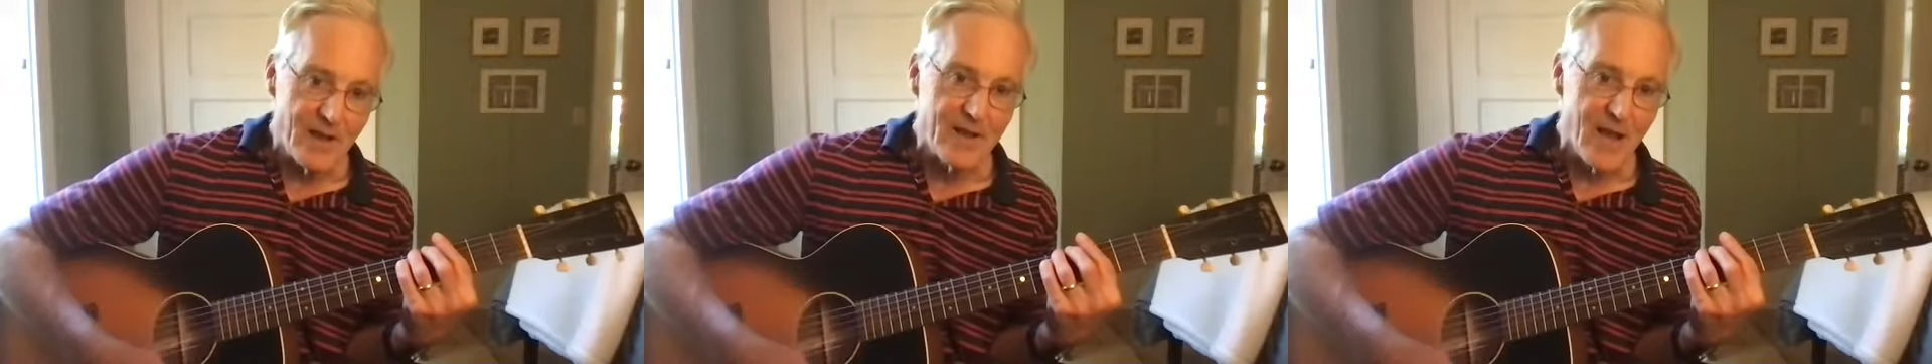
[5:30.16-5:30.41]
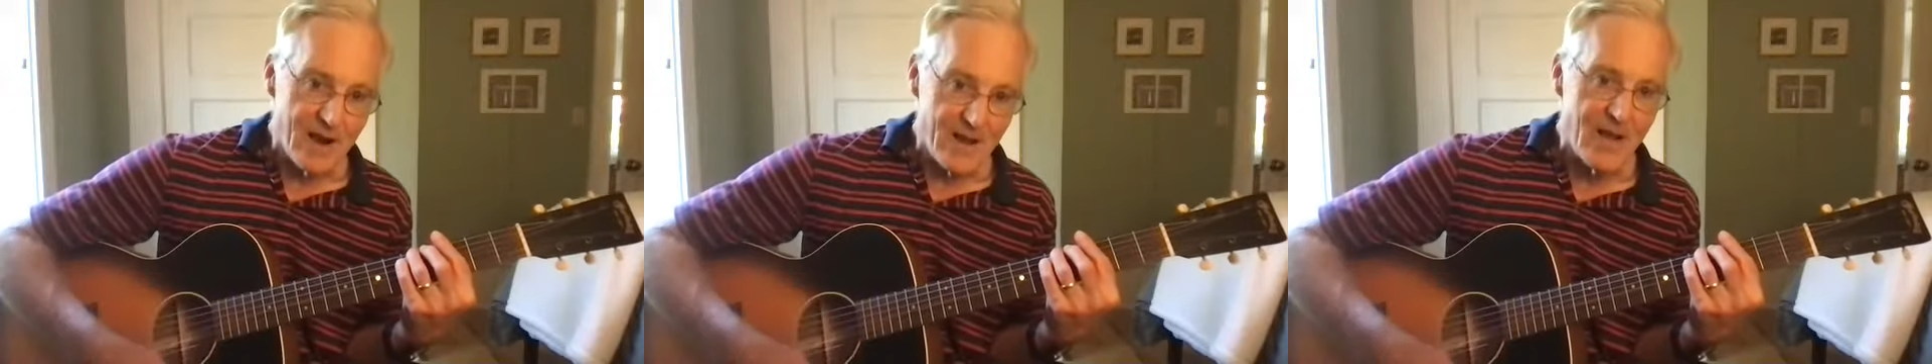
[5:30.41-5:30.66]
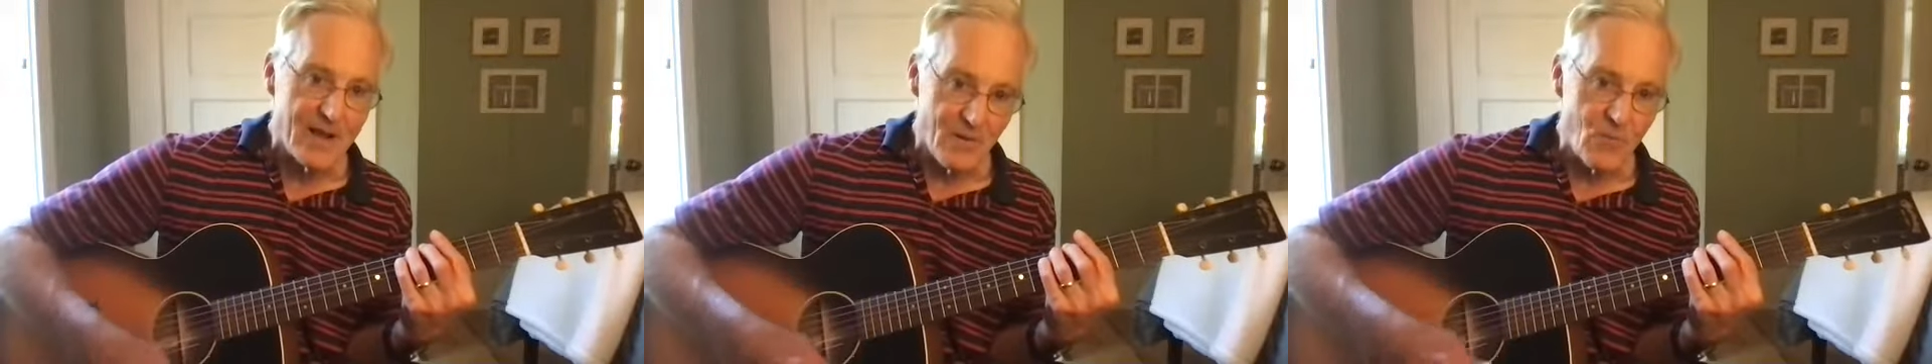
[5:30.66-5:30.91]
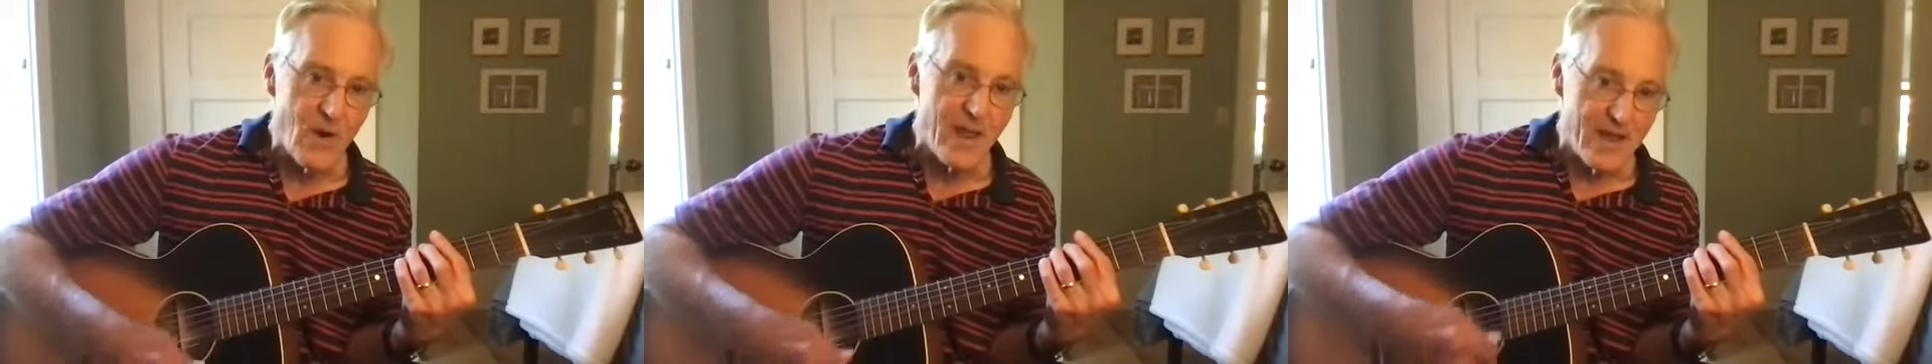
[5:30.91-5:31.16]
I got
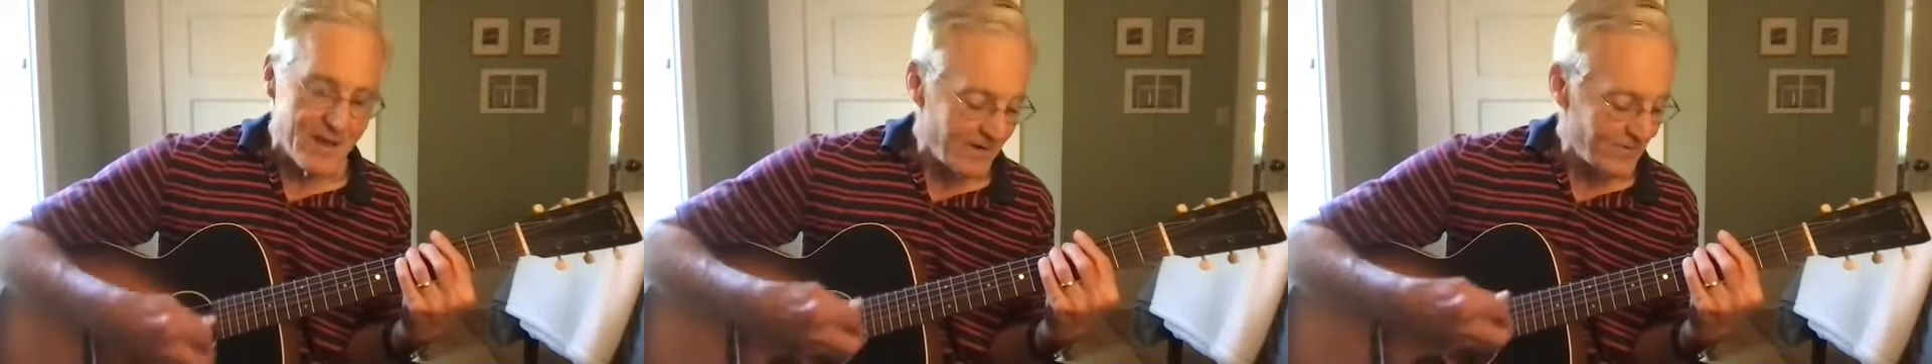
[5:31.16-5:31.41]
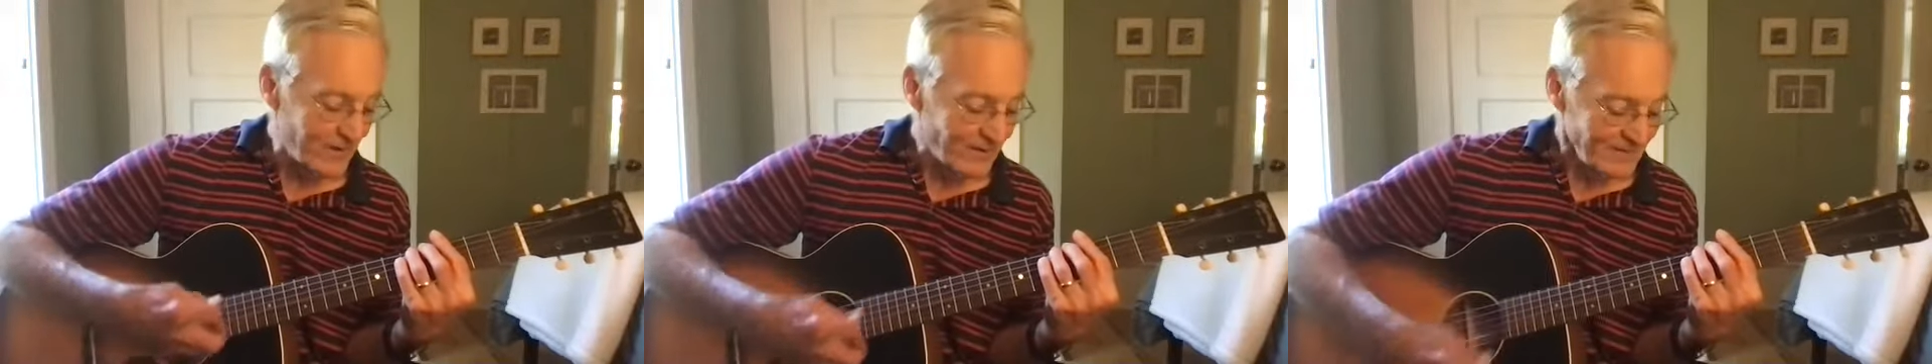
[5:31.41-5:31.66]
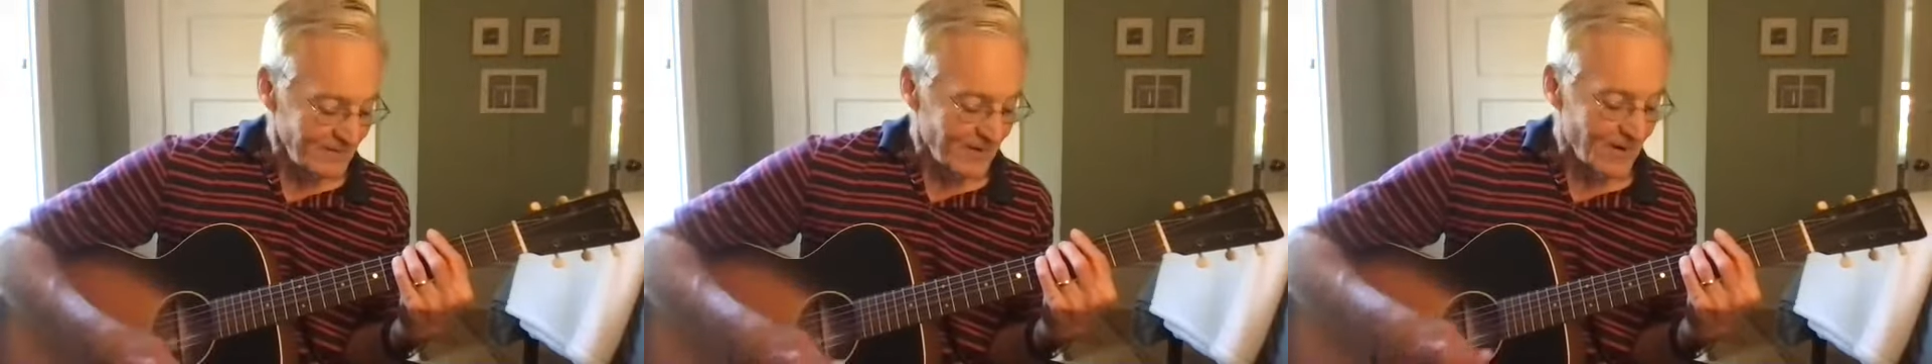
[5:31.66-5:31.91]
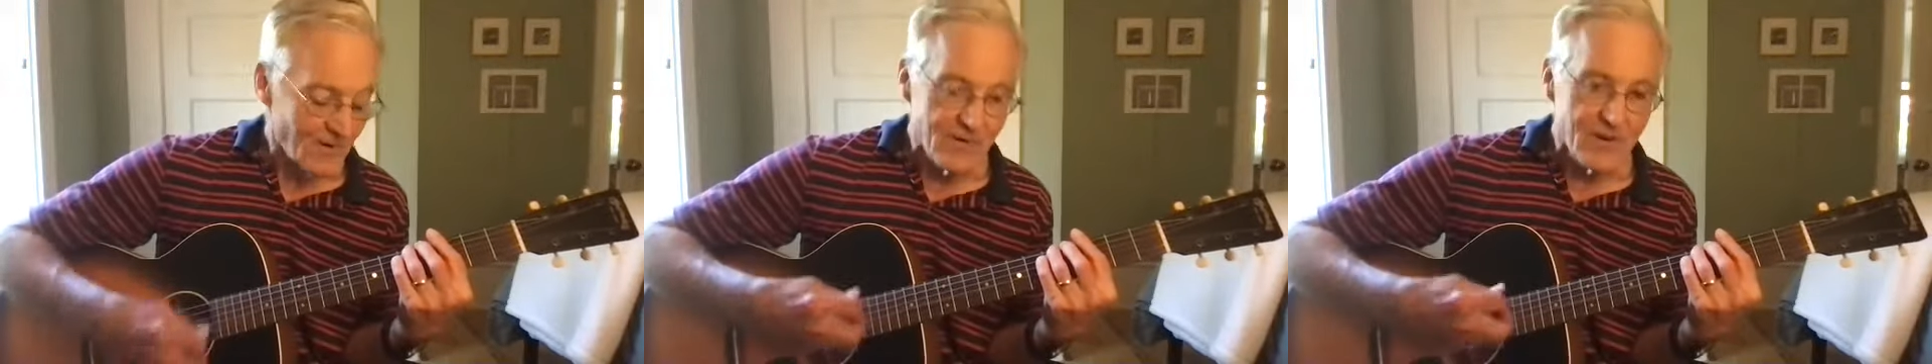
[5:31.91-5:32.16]
way ahead of it,
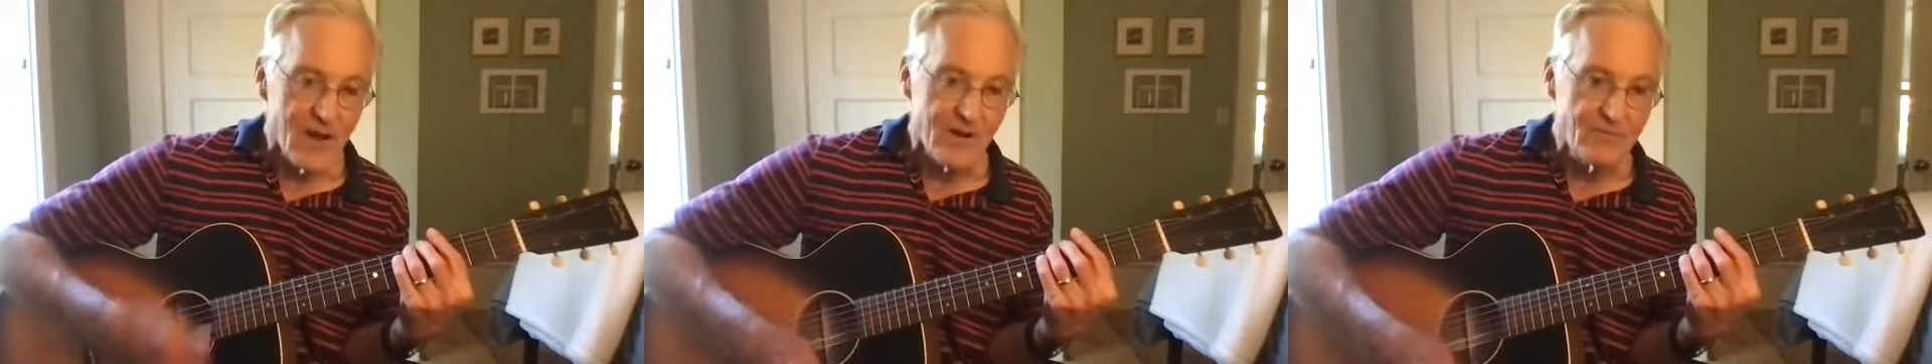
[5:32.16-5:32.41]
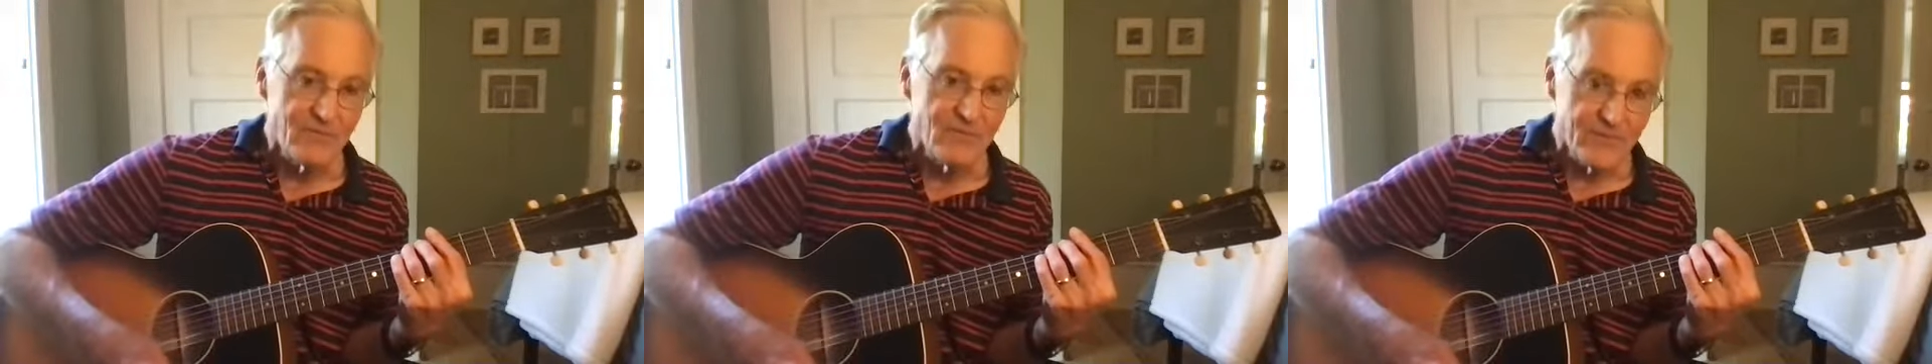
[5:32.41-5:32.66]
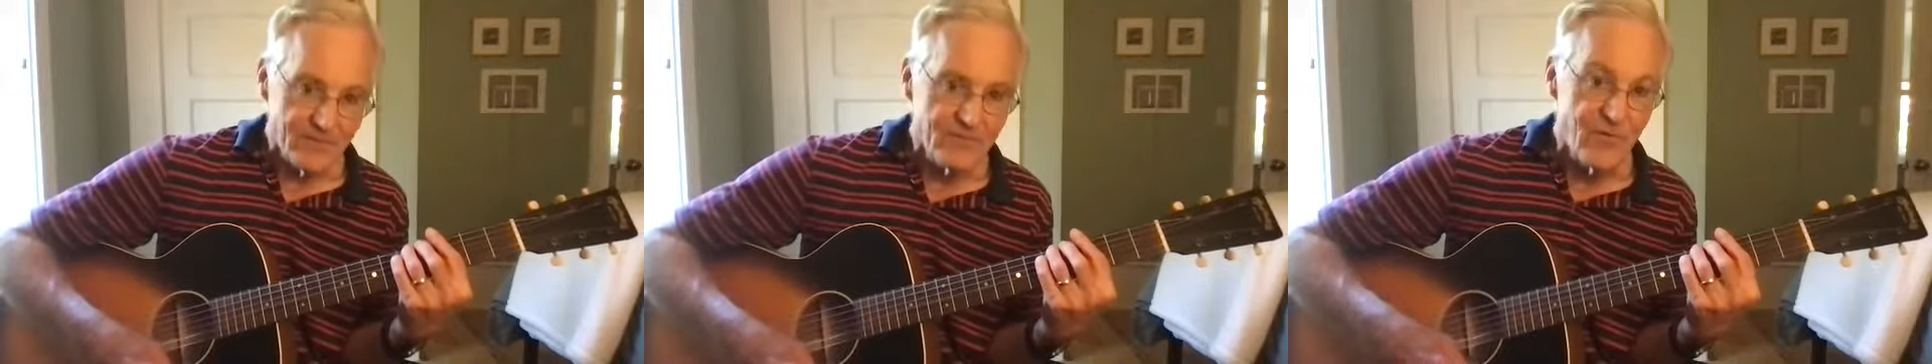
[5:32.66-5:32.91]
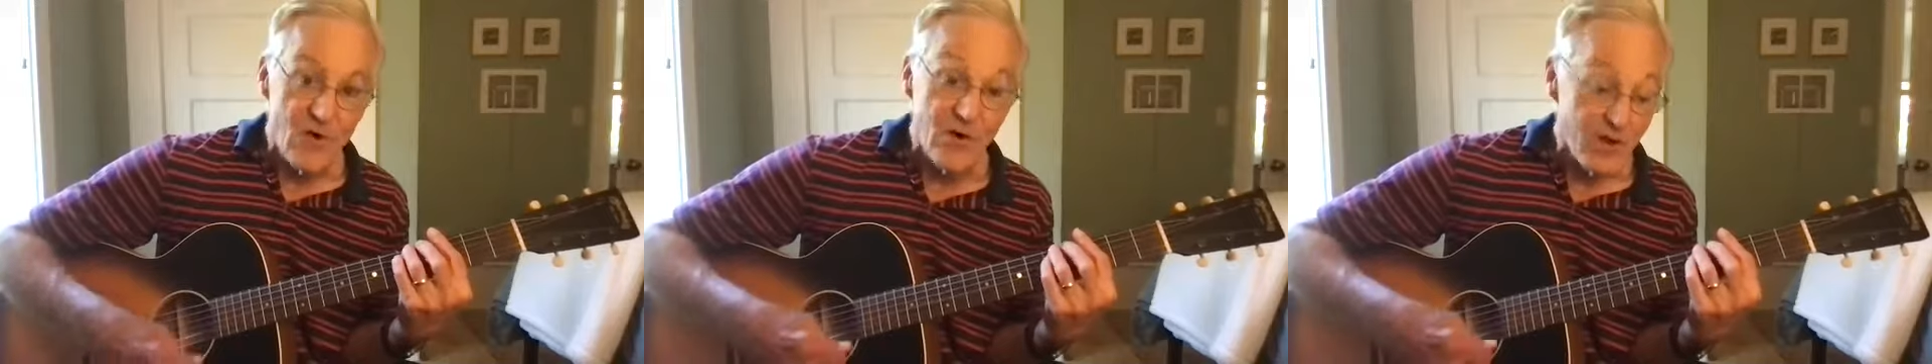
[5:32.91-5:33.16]
or got
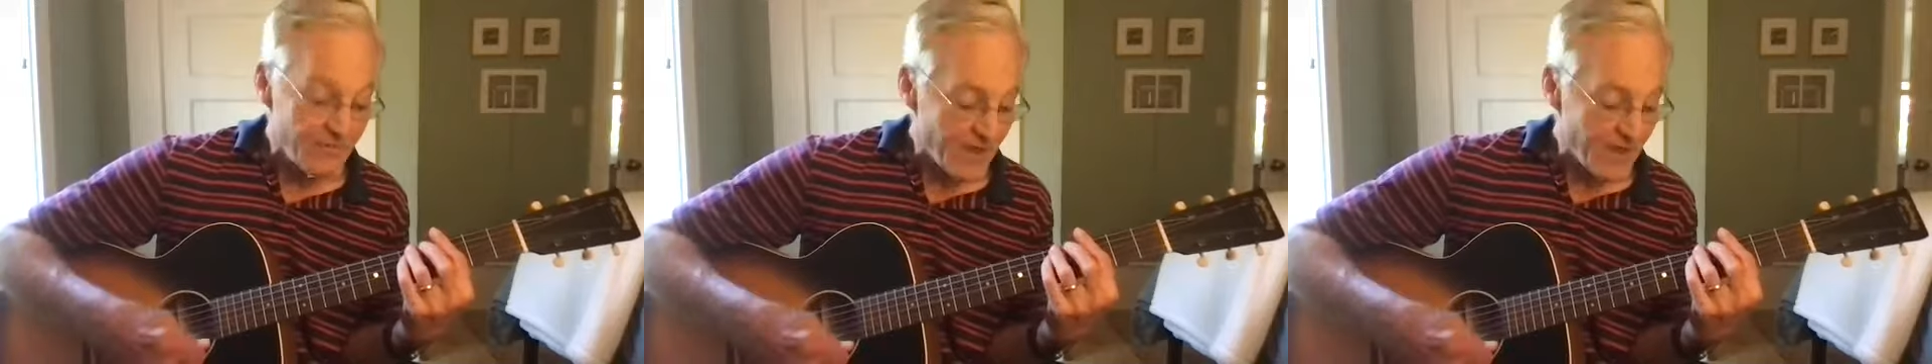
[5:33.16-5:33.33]
far enough.